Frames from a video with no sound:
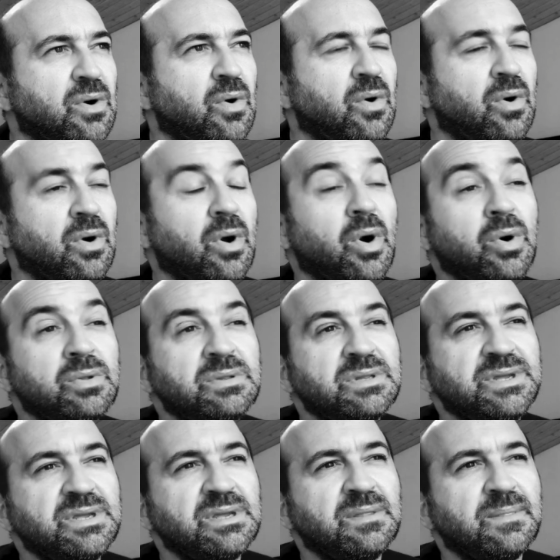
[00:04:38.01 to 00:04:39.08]
or
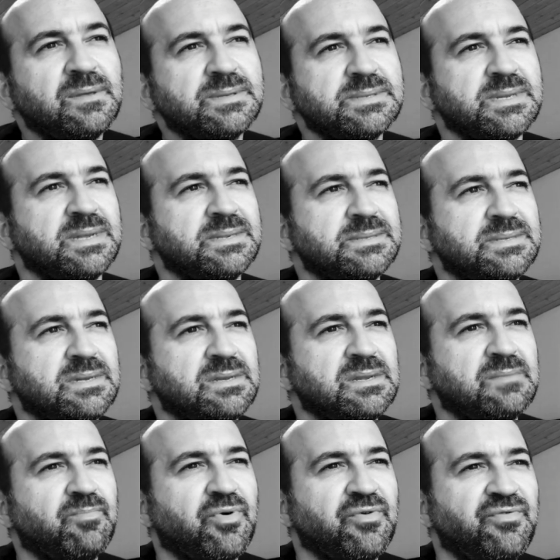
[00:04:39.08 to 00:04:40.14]
only in the sense that
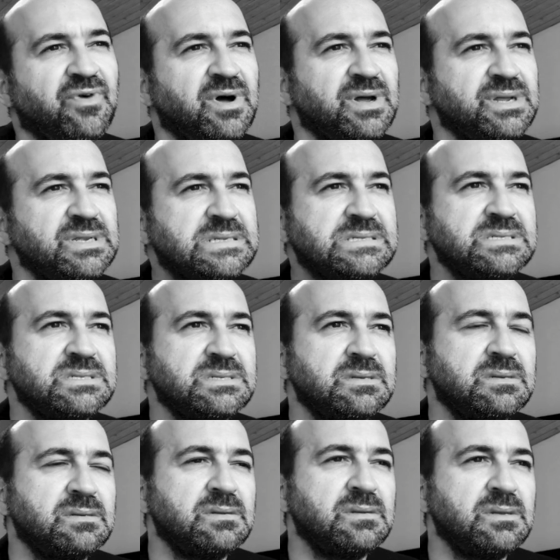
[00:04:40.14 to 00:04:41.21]
it provides
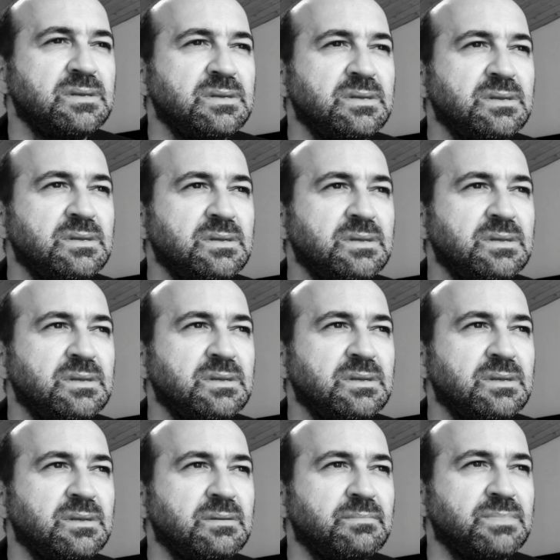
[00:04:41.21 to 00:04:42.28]

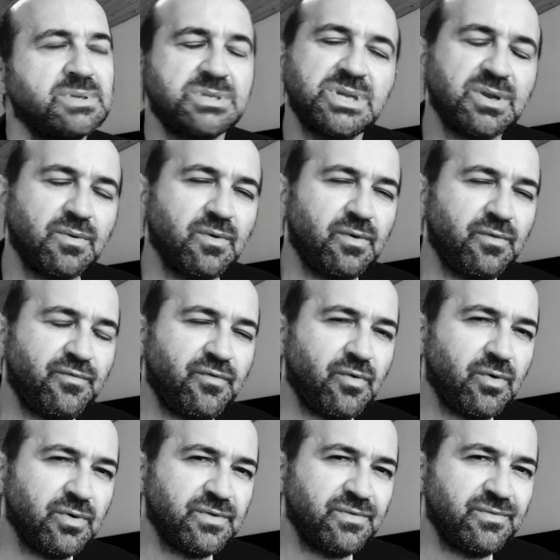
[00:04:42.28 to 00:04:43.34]
material
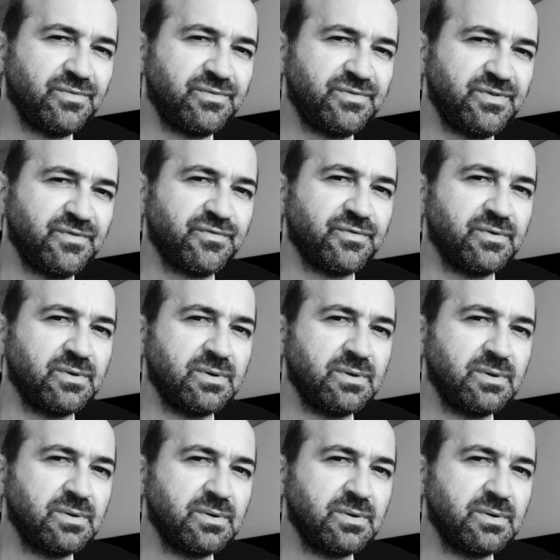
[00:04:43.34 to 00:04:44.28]
for different